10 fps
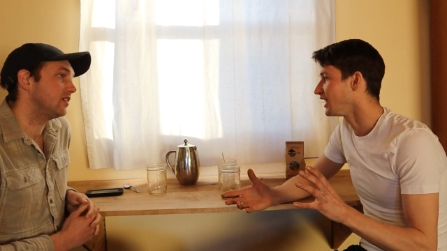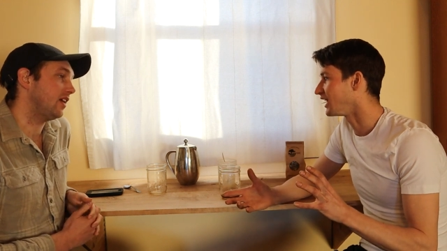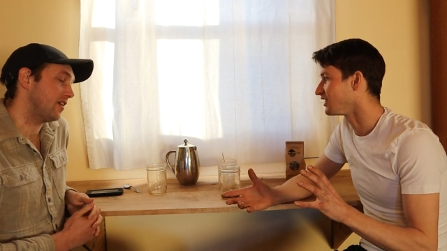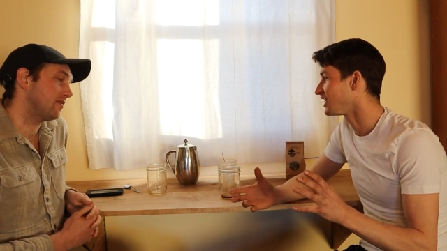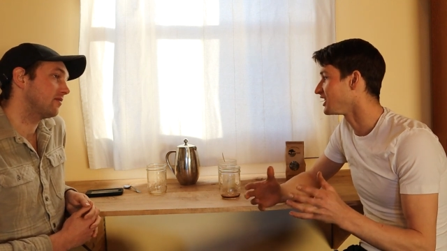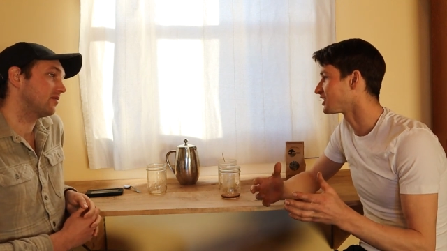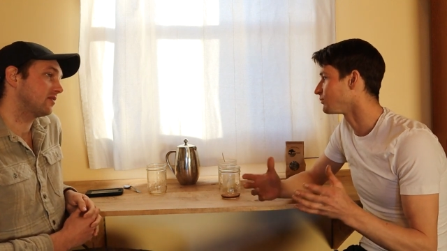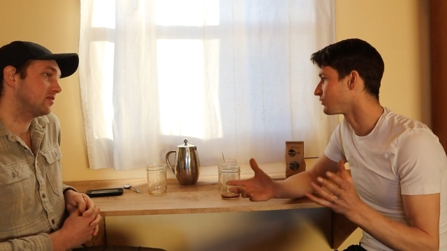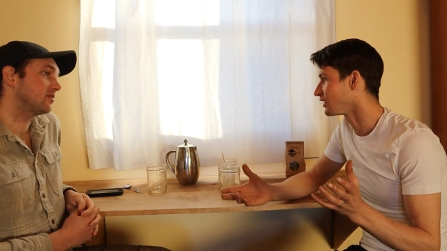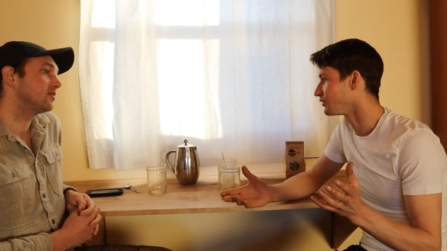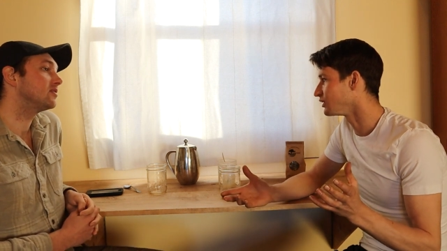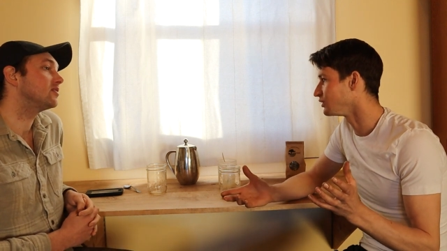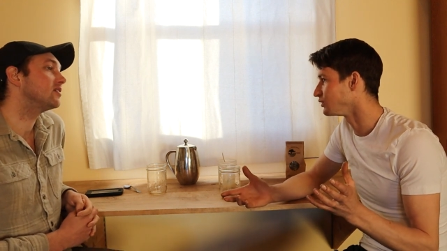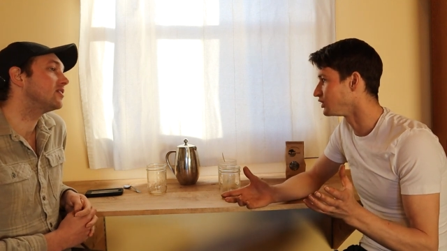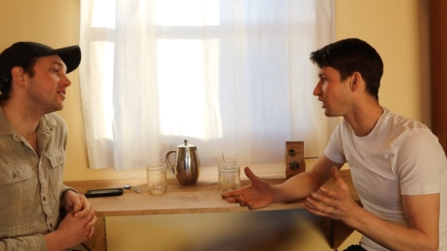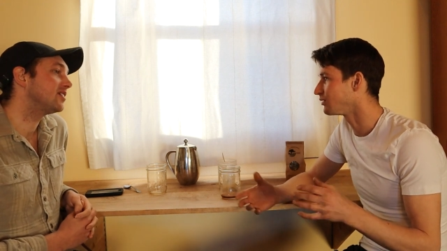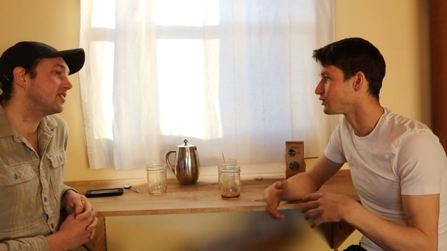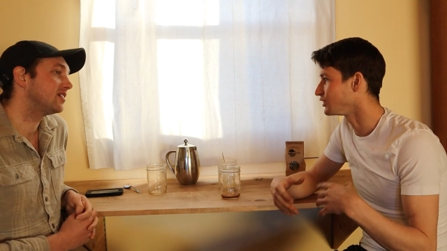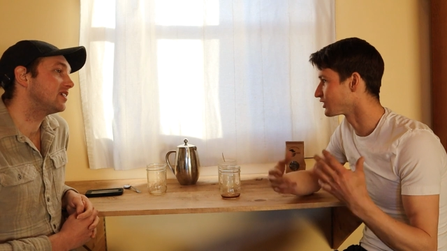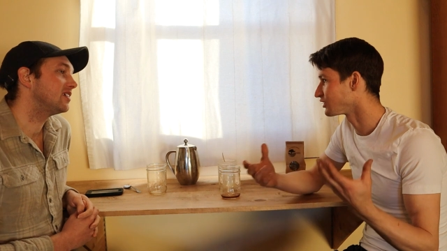Speaker 1: And yeah. it takes them forever to do a job.
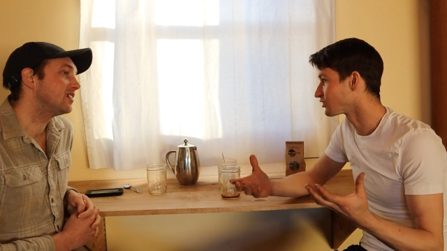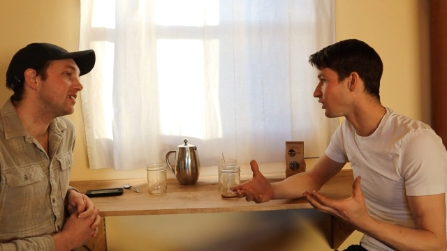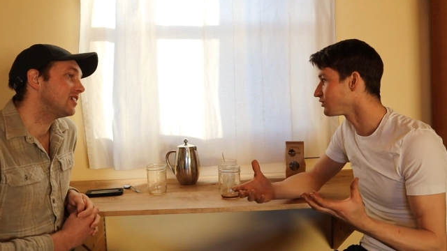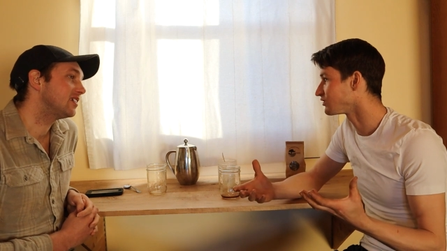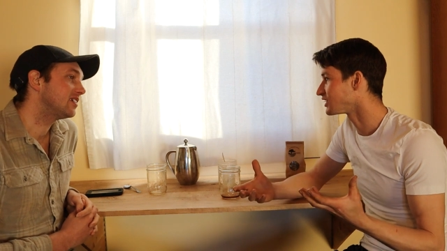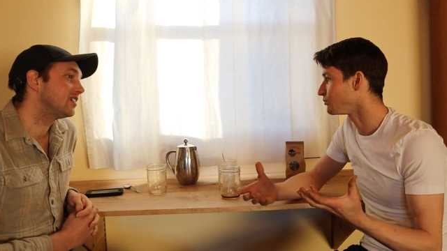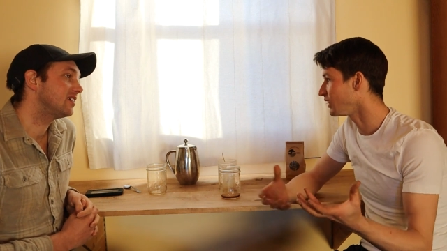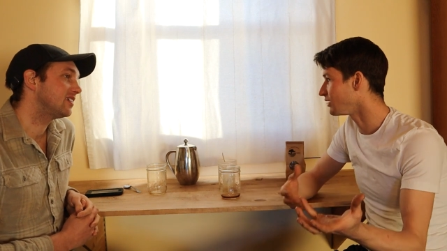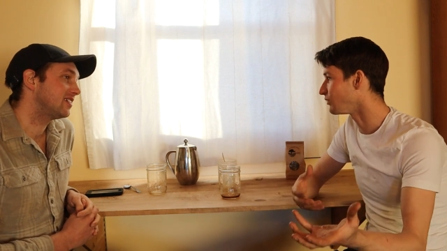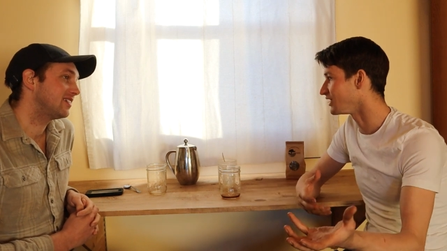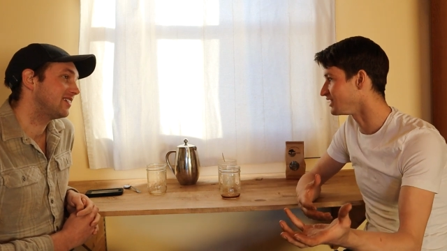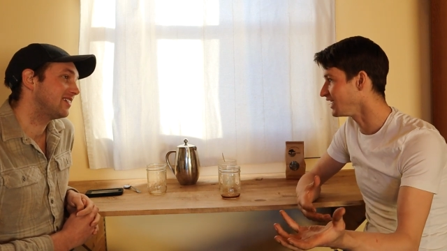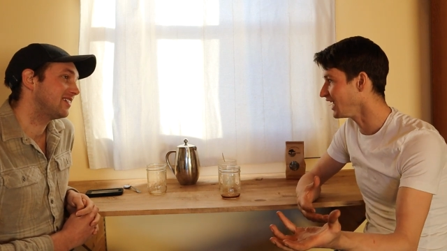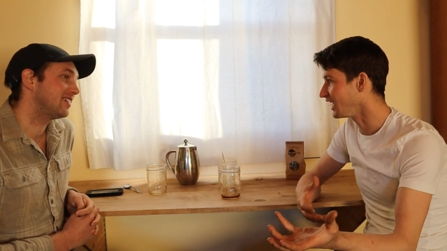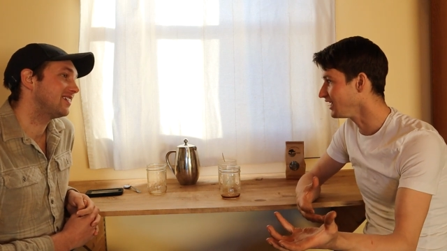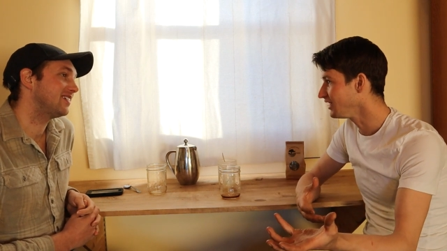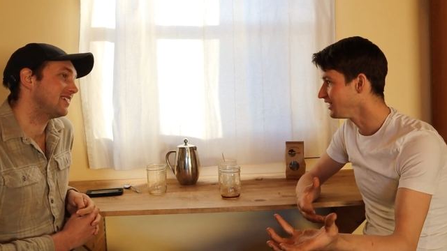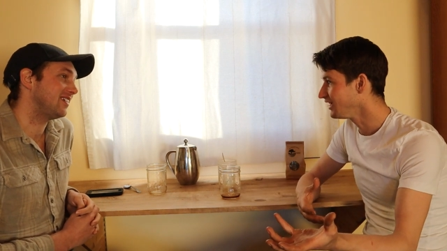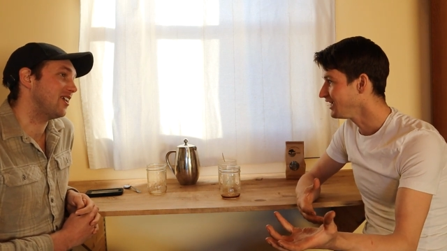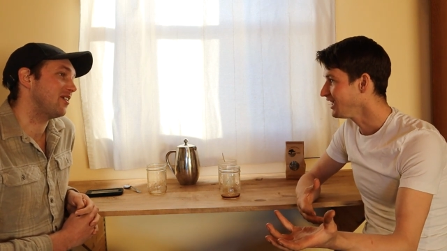So your consultants get paid by the day.
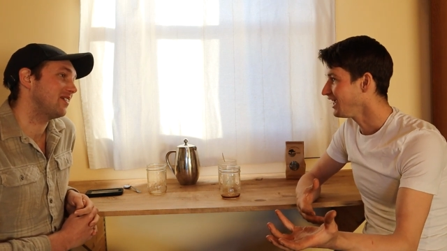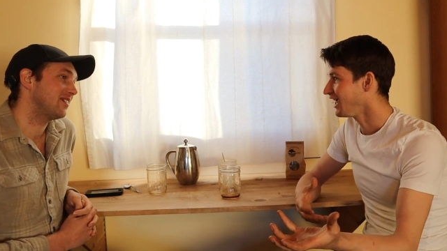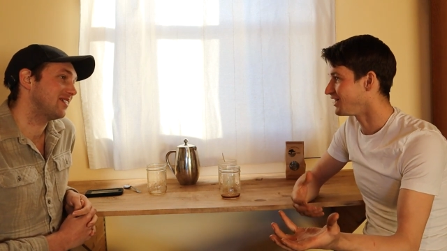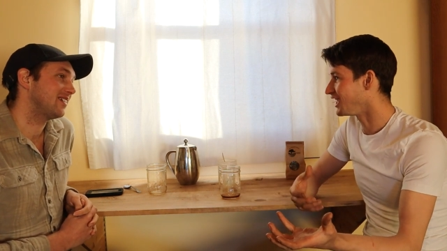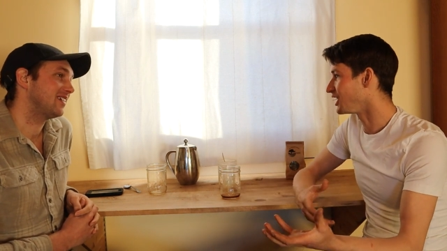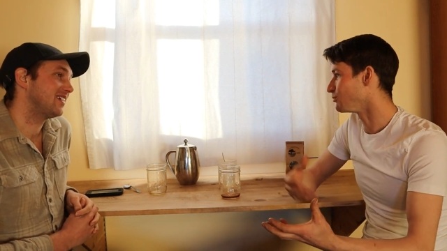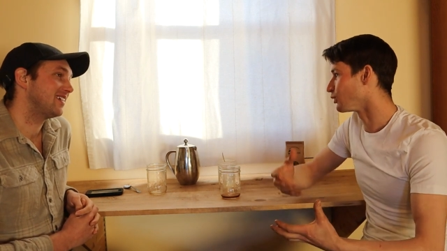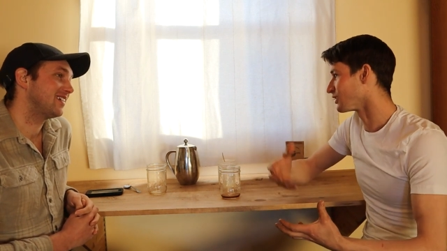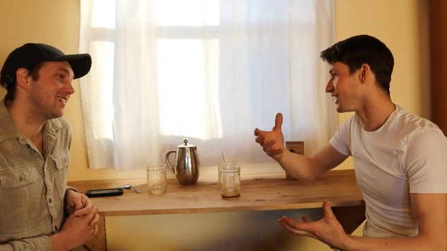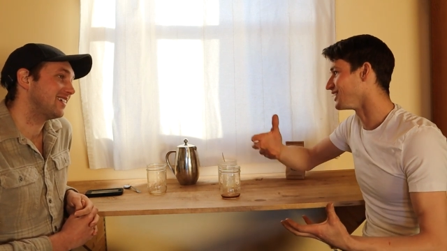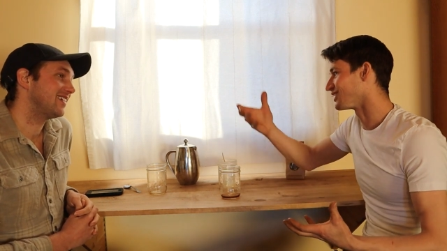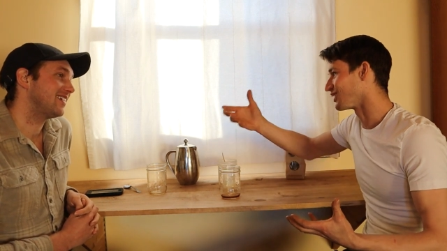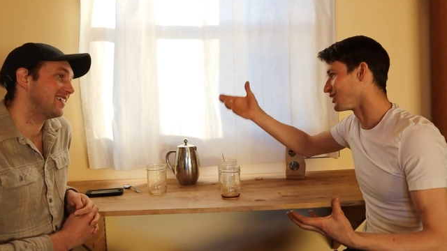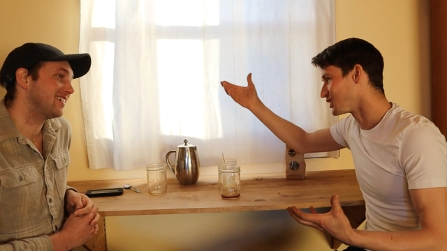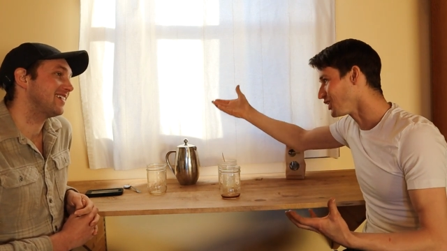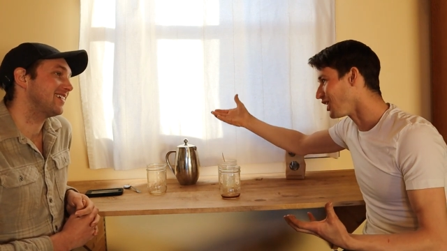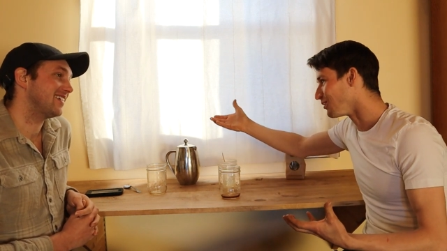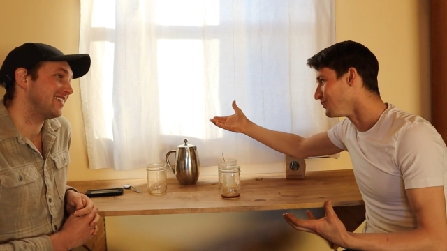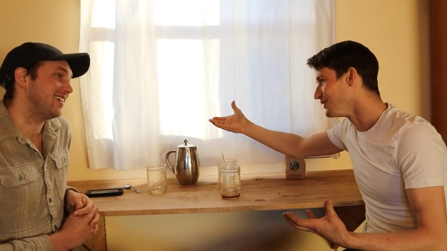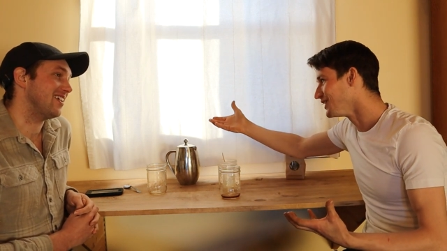Yeah. And they get more days out of the job.
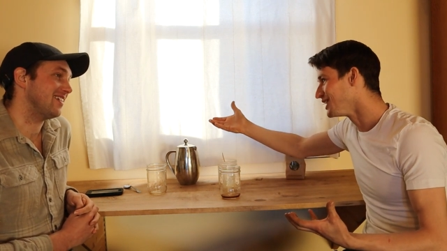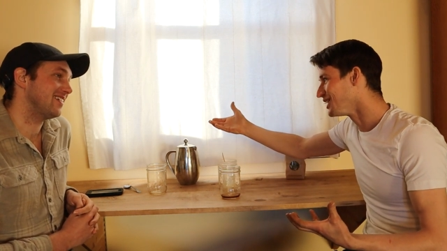Yeah.